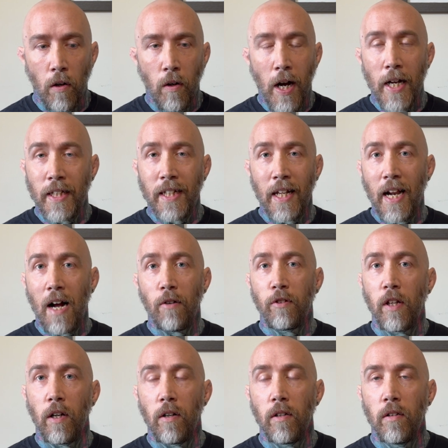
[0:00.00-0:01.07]
I get out
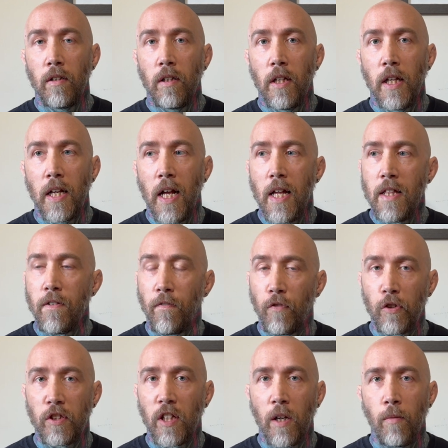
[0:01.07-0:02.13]
there, and the
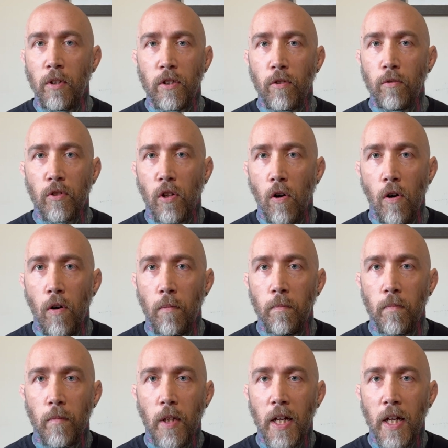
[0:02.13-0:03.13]
first thing I want to do is go home.